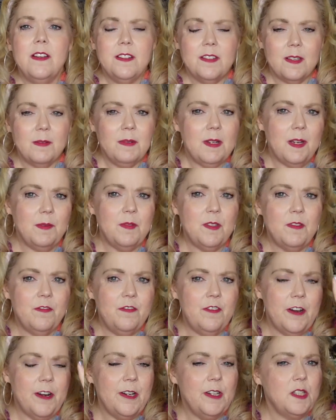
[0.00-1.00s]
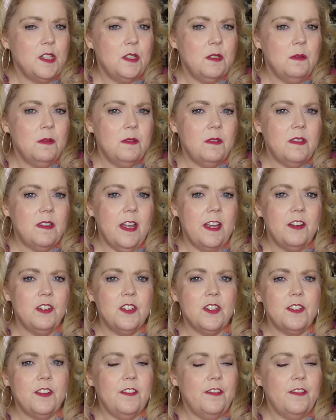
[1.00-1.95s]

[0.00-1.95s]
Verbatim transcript: sometimes at various stages,